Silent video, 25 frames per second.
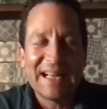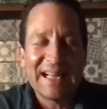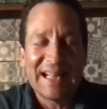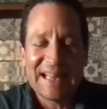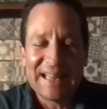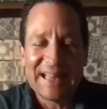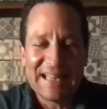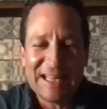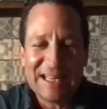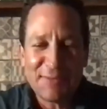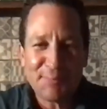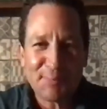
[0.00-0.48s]

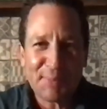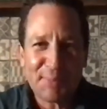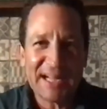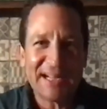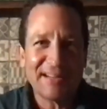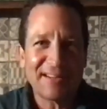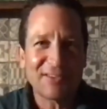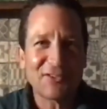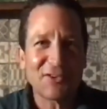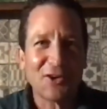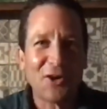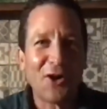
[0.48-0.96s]
these
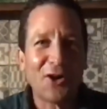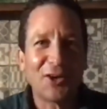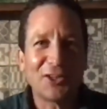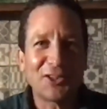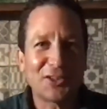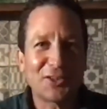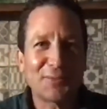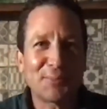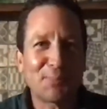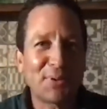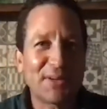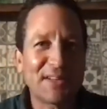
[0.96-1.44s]
places are
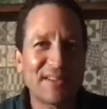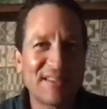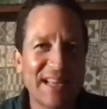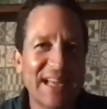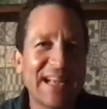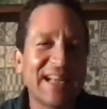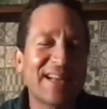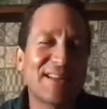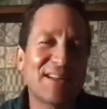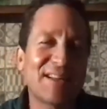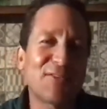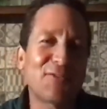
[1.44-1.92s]
just
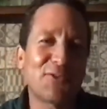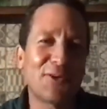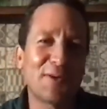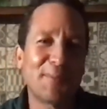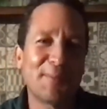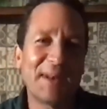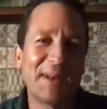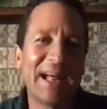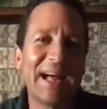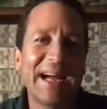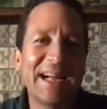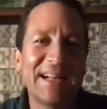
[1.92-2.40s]
protected from
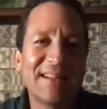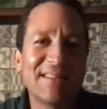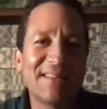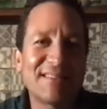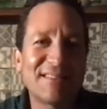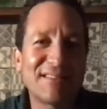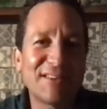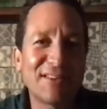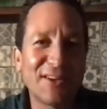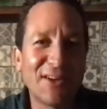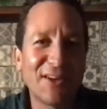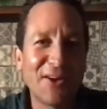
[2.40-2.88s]
lights,
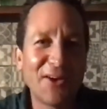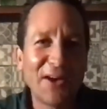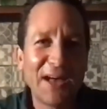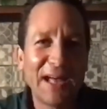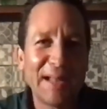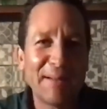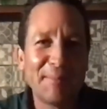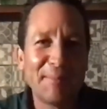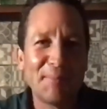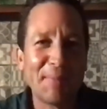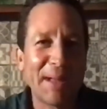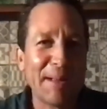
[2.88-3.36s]
you know,
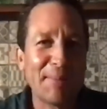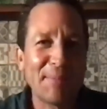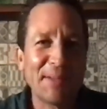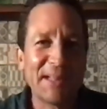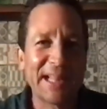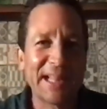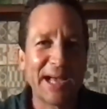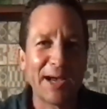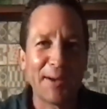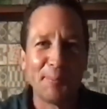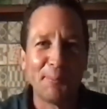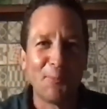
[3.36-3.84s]
and maybe
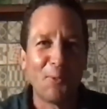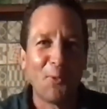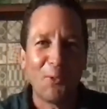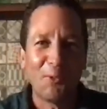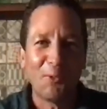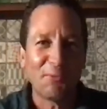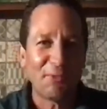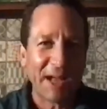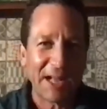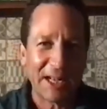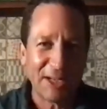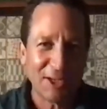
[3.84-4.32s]
they are more
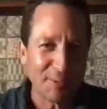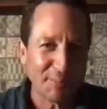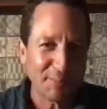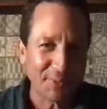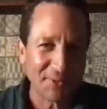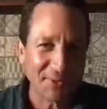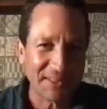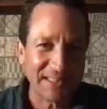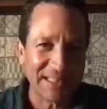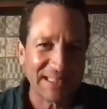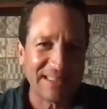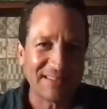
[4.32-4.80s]

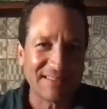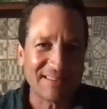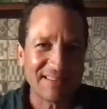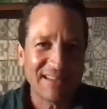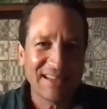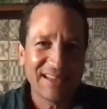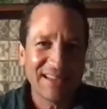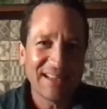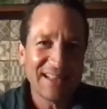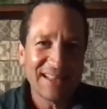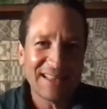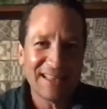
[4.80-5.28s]
valuable, these,
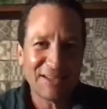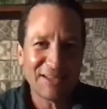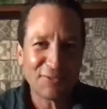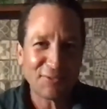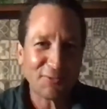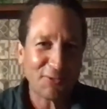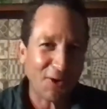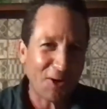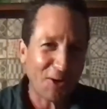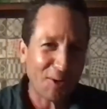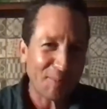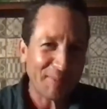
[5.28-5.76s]
these
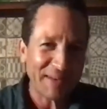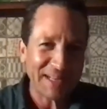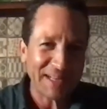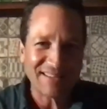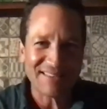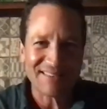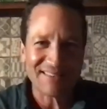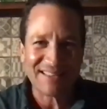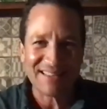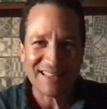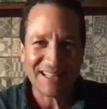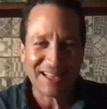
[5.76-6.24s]

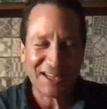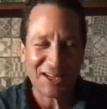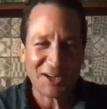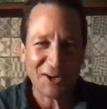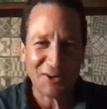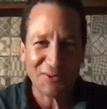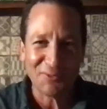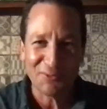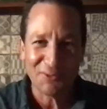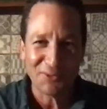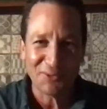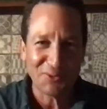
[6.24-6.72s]
farmlands in the
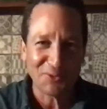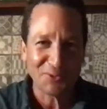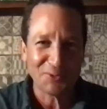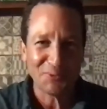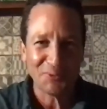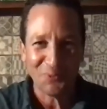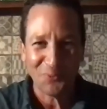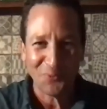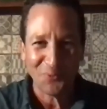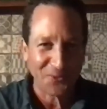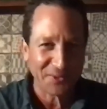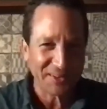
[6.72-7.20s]
Karoo
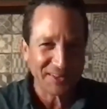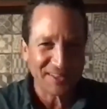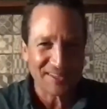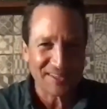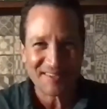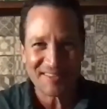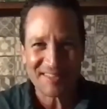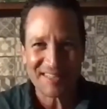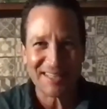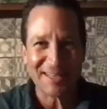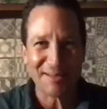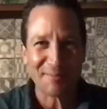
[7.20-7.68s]
or in the
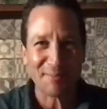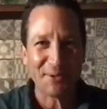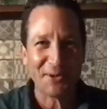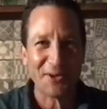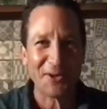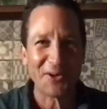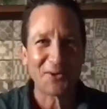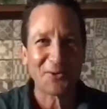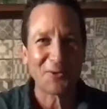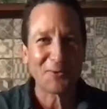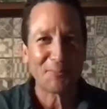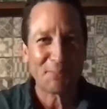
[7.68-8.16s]

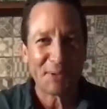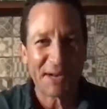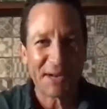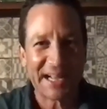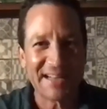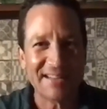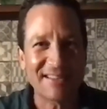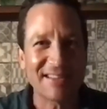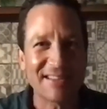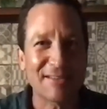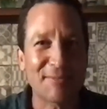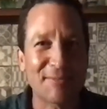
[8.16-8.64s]
Cederberg or
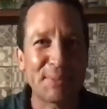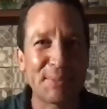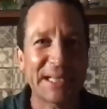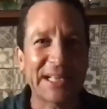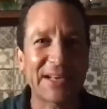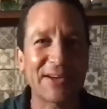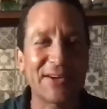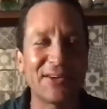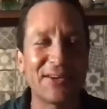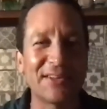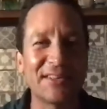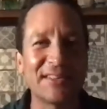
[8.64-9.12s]
places
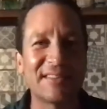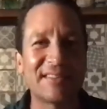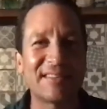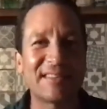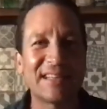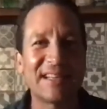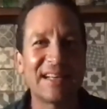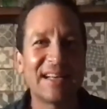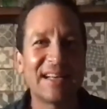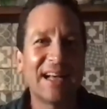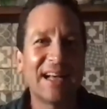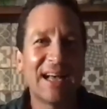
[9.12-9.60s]
because,
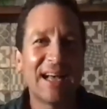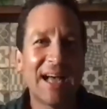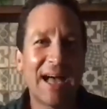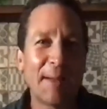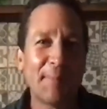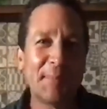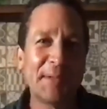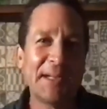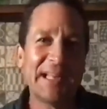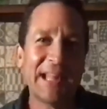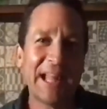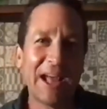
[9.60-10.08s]
I
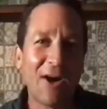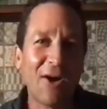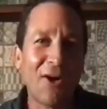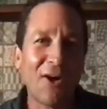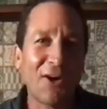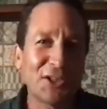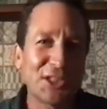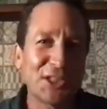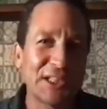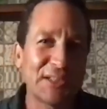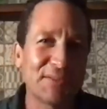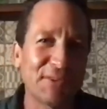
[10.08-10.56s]
mean, they're
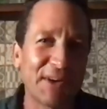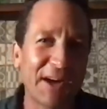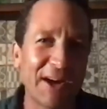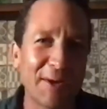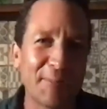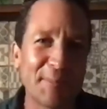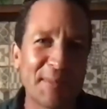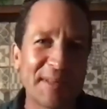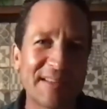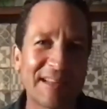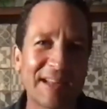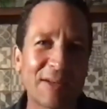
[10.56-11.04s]
harsh
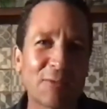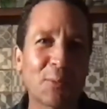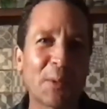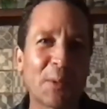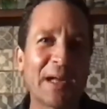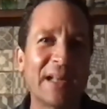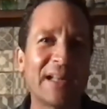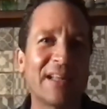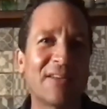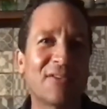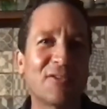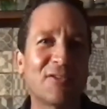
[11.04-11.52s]
environments, that's why
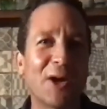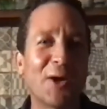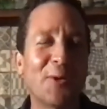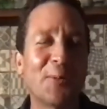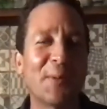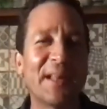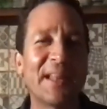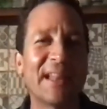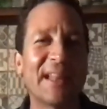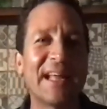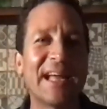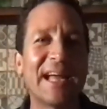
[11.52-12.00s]
there's no
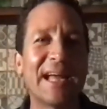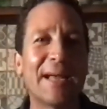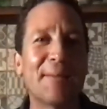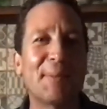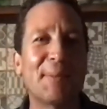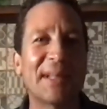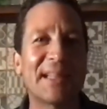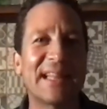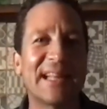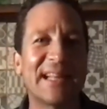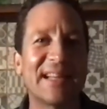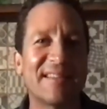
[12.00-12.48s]
one there,
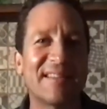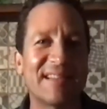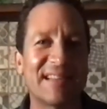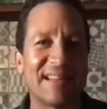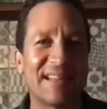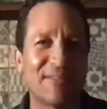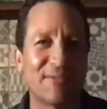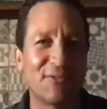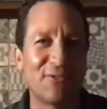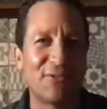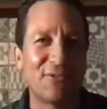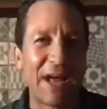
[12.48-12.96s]
but there's this
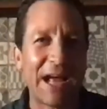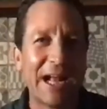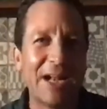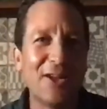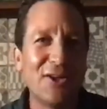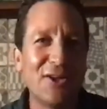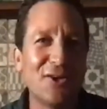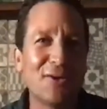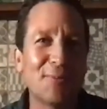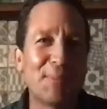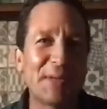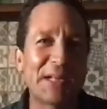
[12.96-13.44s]

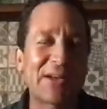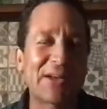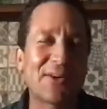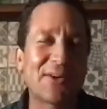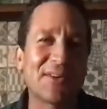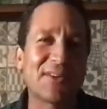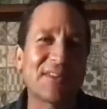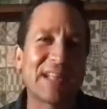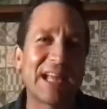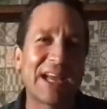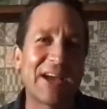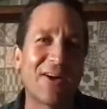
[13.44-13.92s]
value
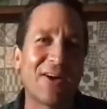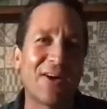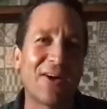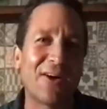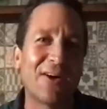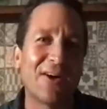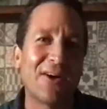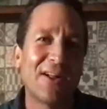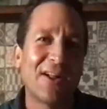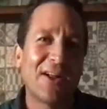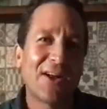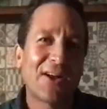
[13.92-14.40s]
because they are
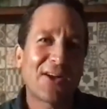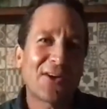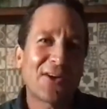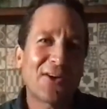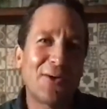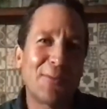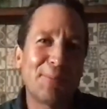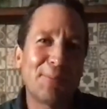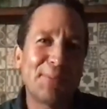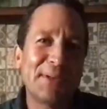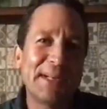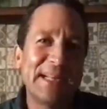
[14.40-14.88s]

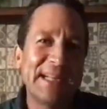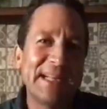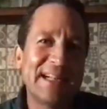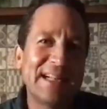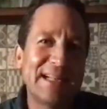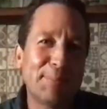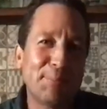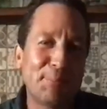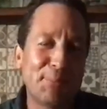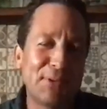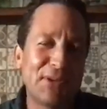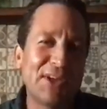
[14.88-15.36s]
completely
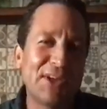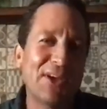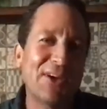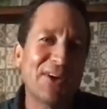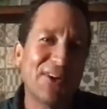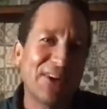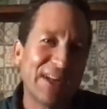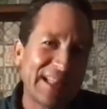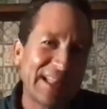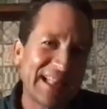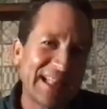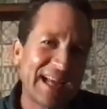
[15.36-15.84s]
pure
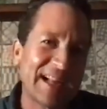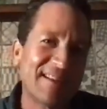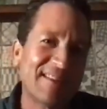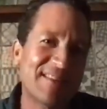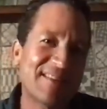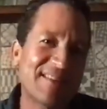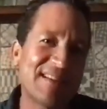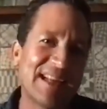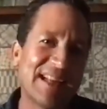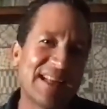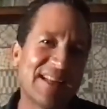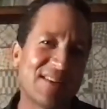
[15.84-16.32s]
in that
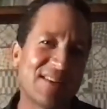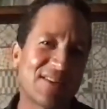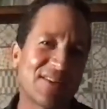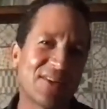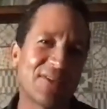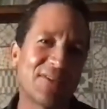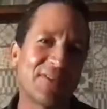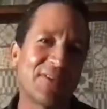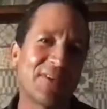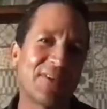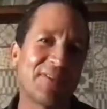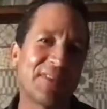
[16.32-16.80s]
sense
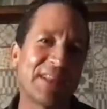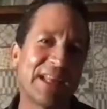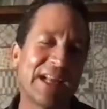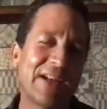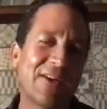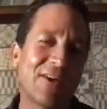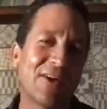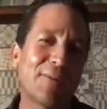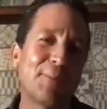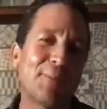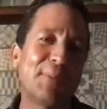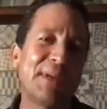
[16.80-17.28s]
of, of there
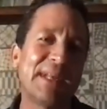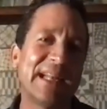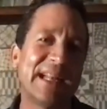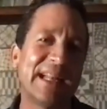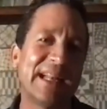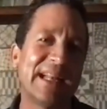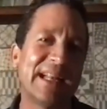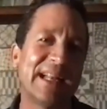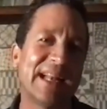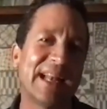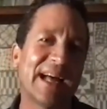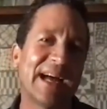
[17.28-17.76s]
not being
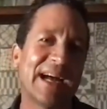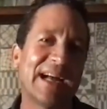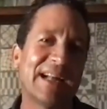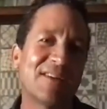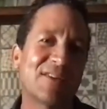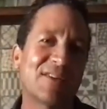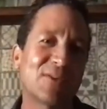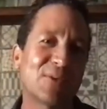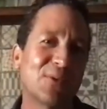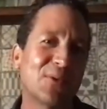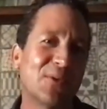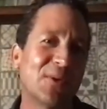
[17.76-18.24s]
any
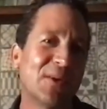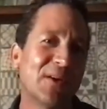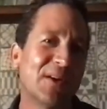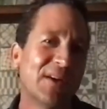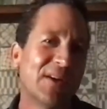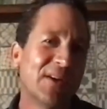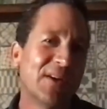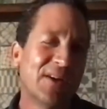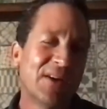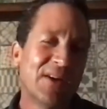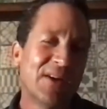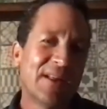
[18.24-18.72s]
lights or
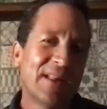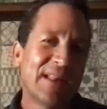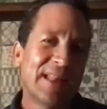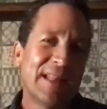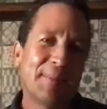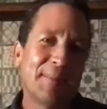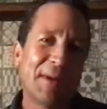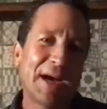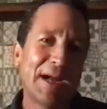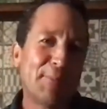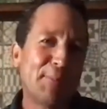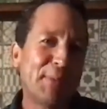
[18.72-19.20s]
there
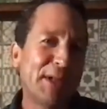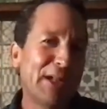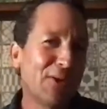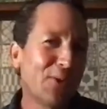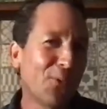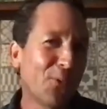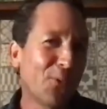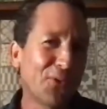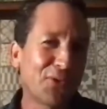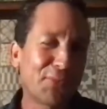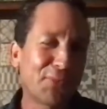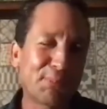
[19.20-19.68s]
might be
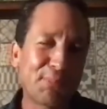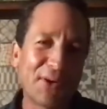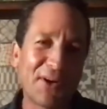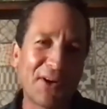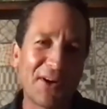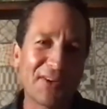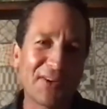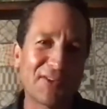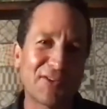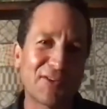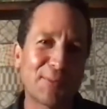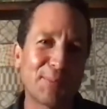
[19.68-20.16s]
laws
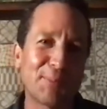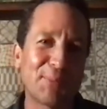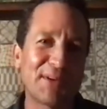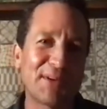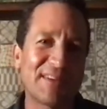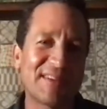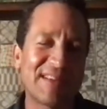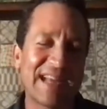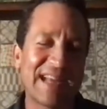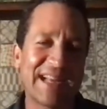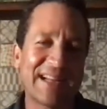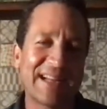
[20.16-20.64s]
passed to
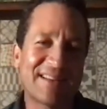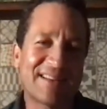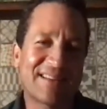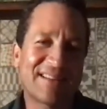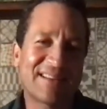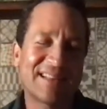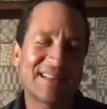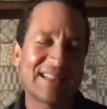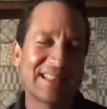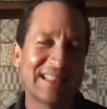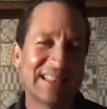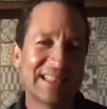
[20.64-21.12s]
protect
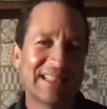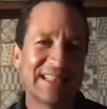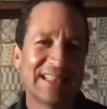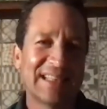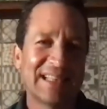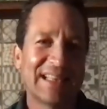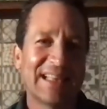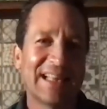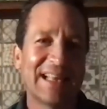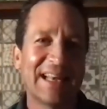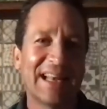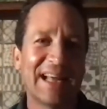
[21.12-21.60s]

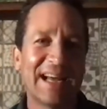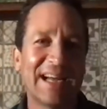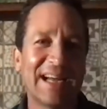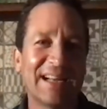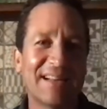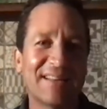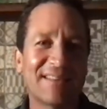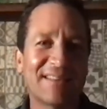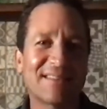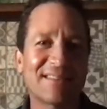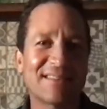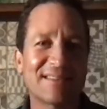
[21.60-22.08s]
the
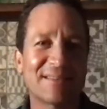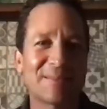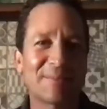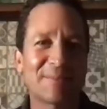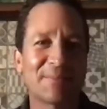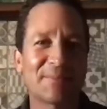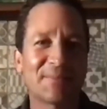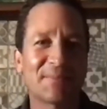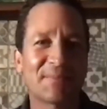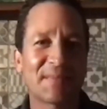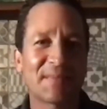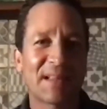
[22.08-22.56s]
lights.
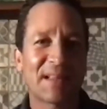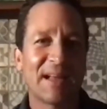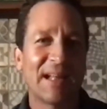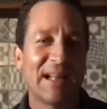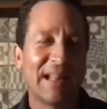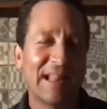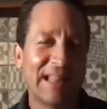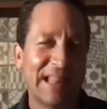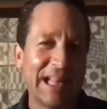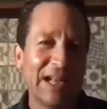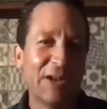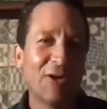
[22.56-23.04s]

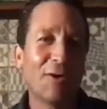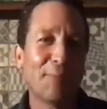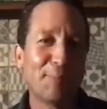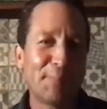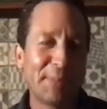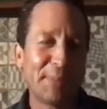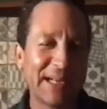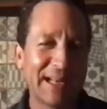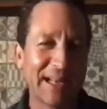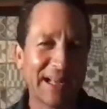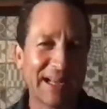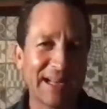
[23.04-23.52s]
They're not
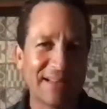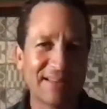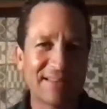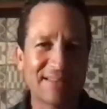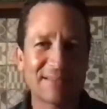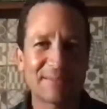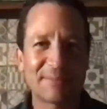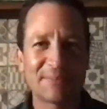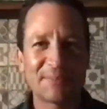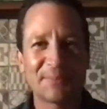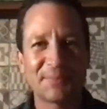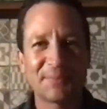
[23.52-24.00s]
being lights.
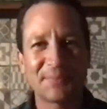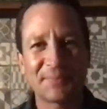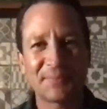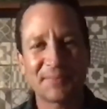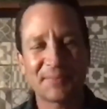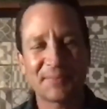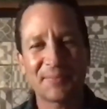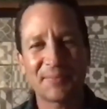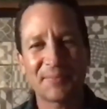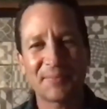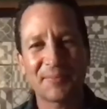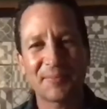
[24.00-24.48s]

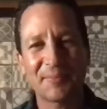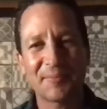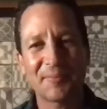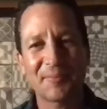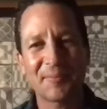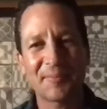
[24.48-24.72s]
Yeah.